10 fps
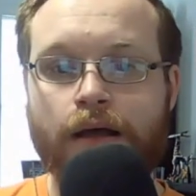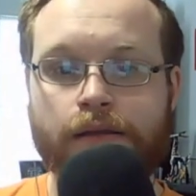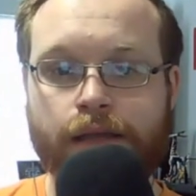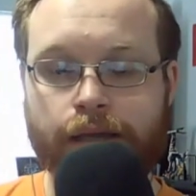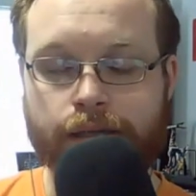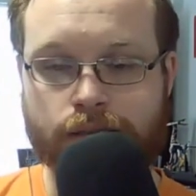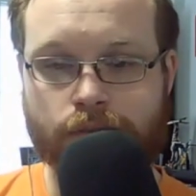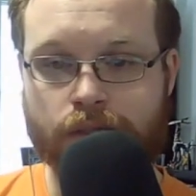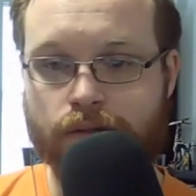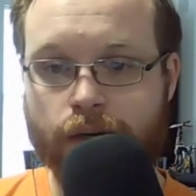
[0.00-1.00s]
They need
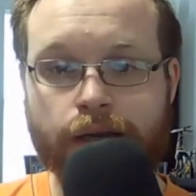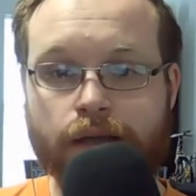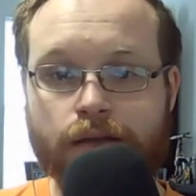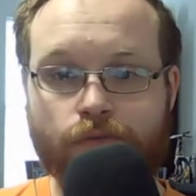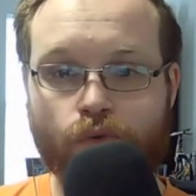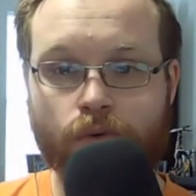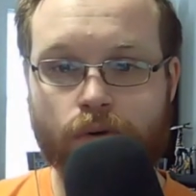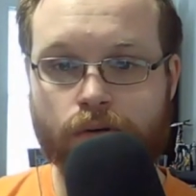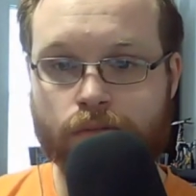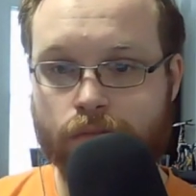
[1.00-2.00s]
to be ready
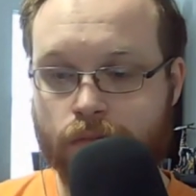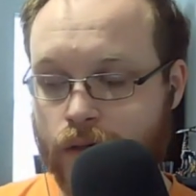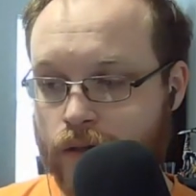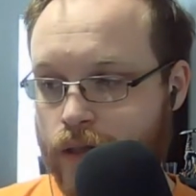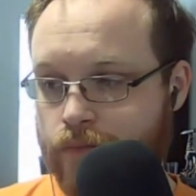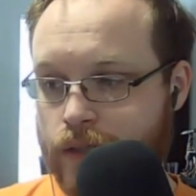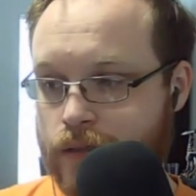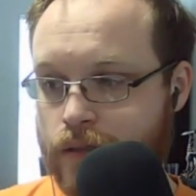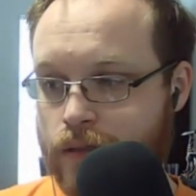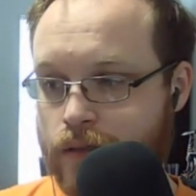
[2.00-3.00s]
for
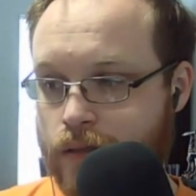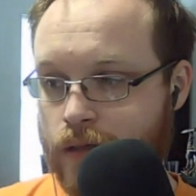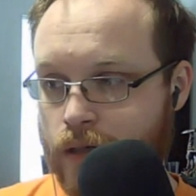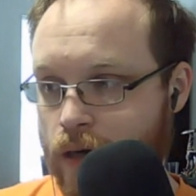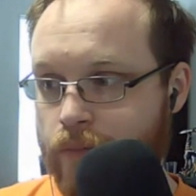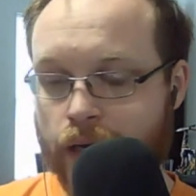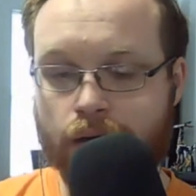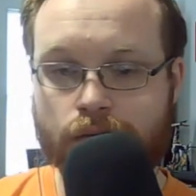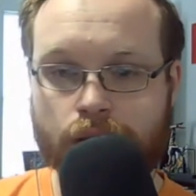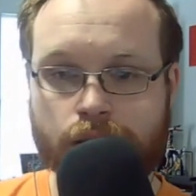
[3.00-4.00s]
Columbus to come
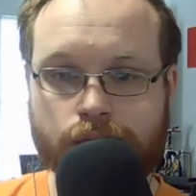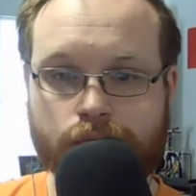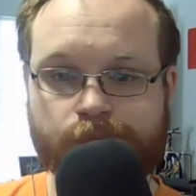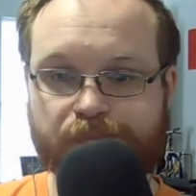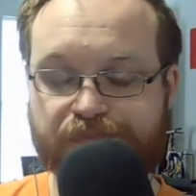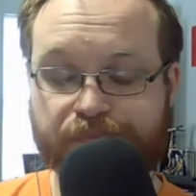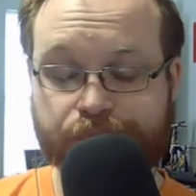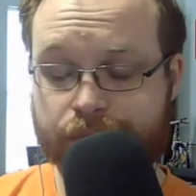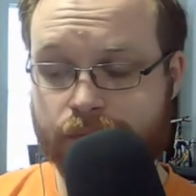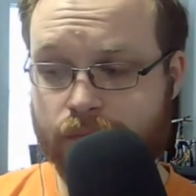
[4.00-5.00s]
out and
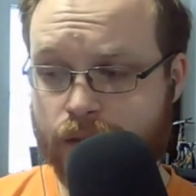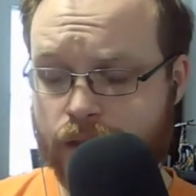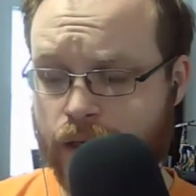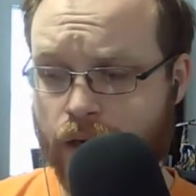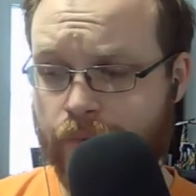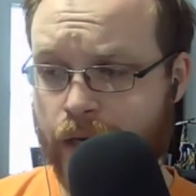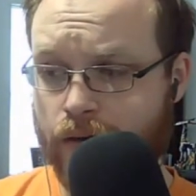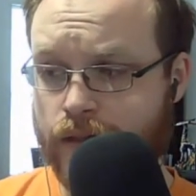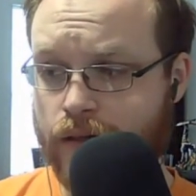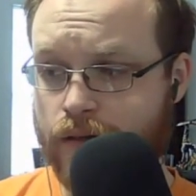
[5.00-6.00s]
come
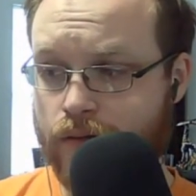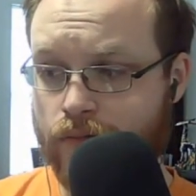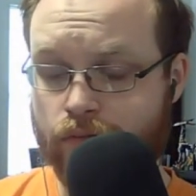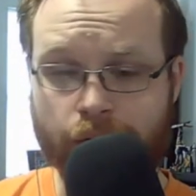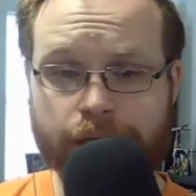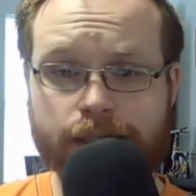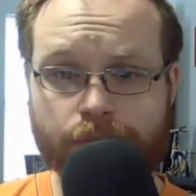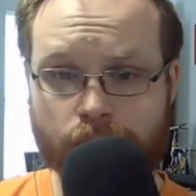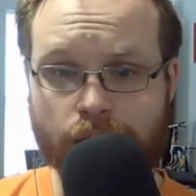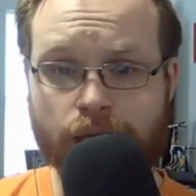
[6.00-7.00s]
out, you know, ready to
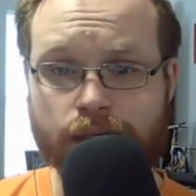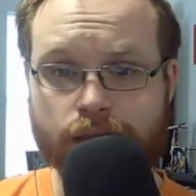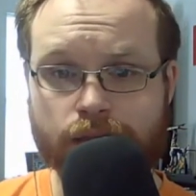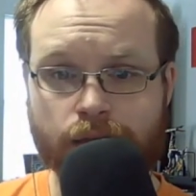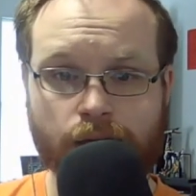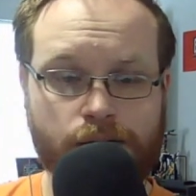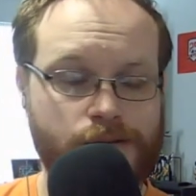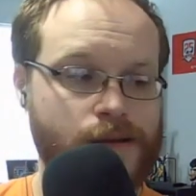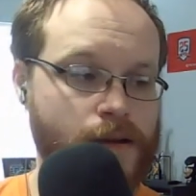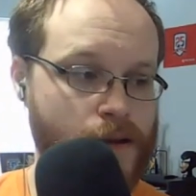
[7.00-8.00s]
play. You know,
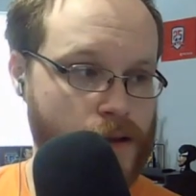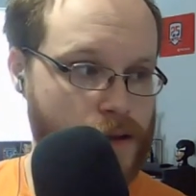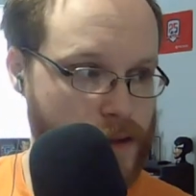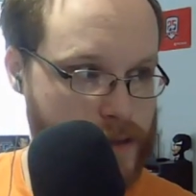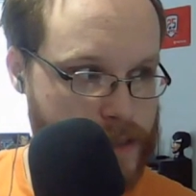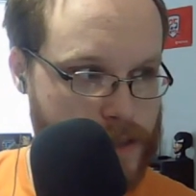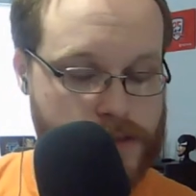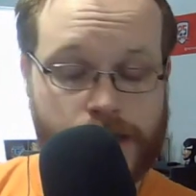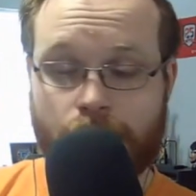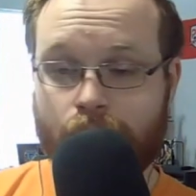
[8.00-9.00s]

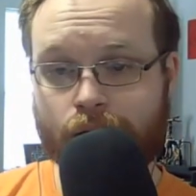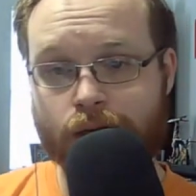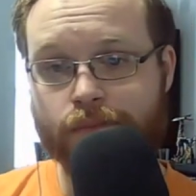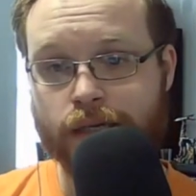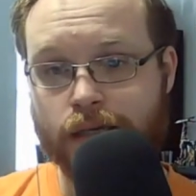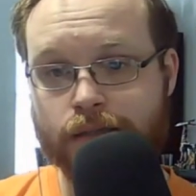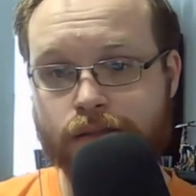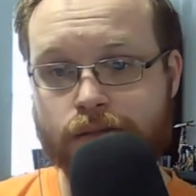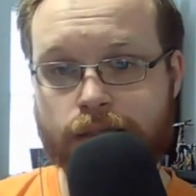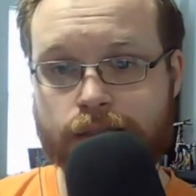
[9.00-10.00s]
again, they are coming
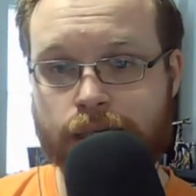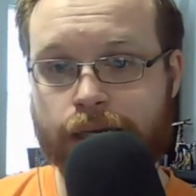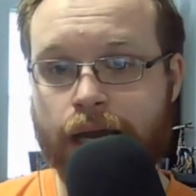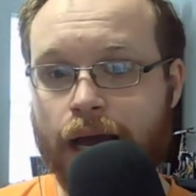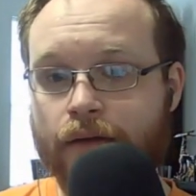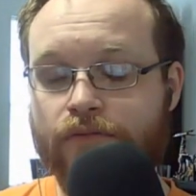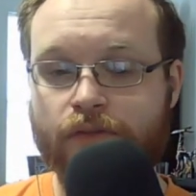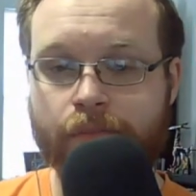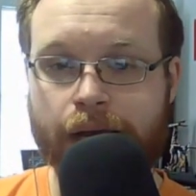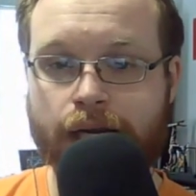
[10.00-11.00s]
into the second half
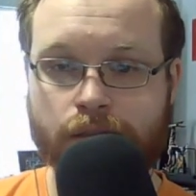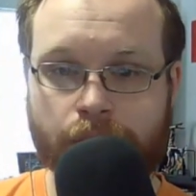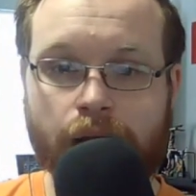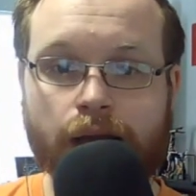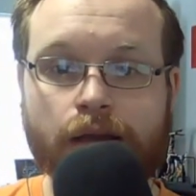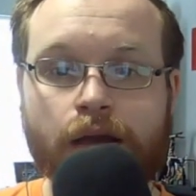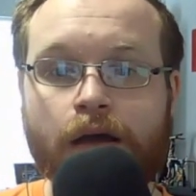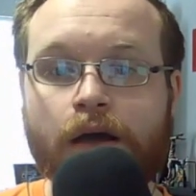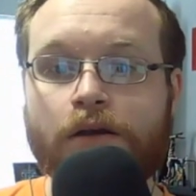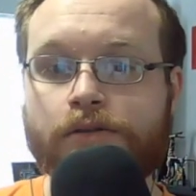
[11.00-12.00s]
of a back-to-back.
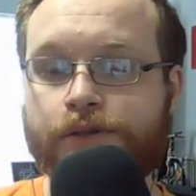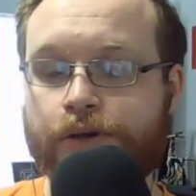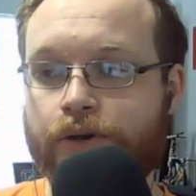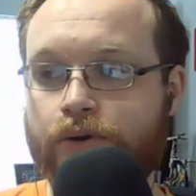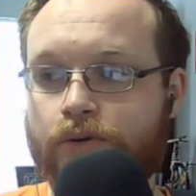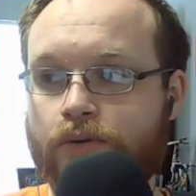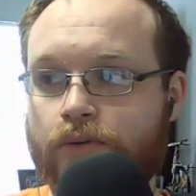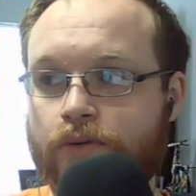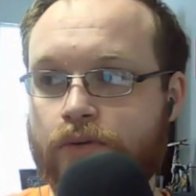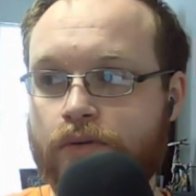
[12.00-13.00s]
So
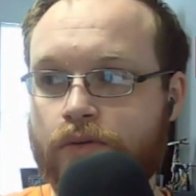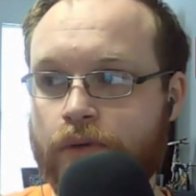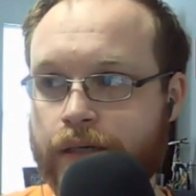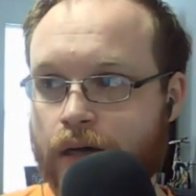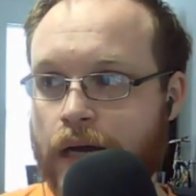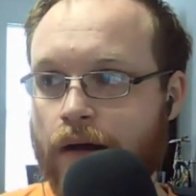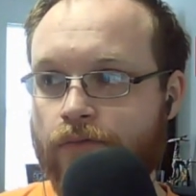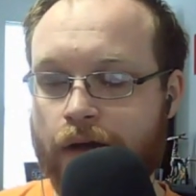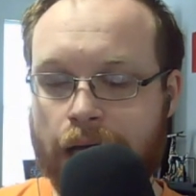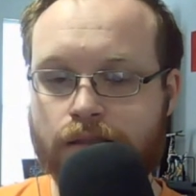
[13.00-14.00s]
we know how
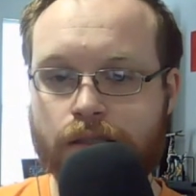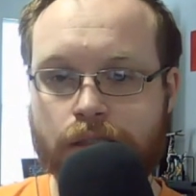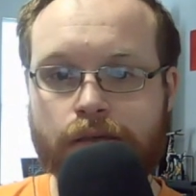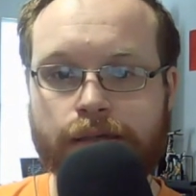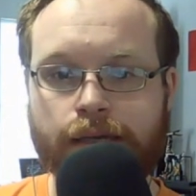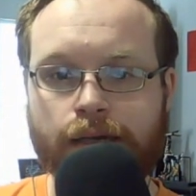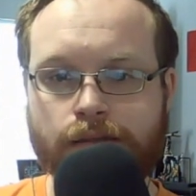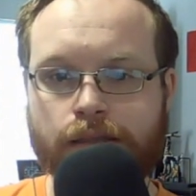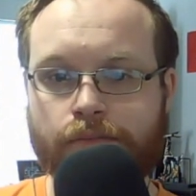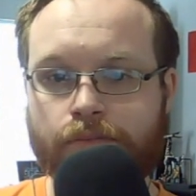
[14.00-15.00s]
fast the
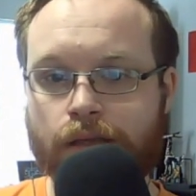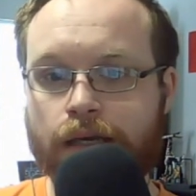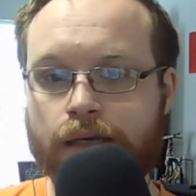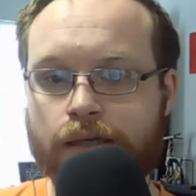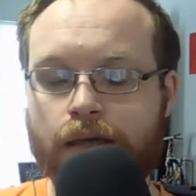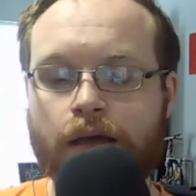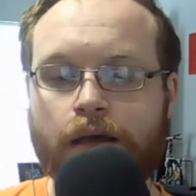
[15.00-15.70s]
Hurricanes can play.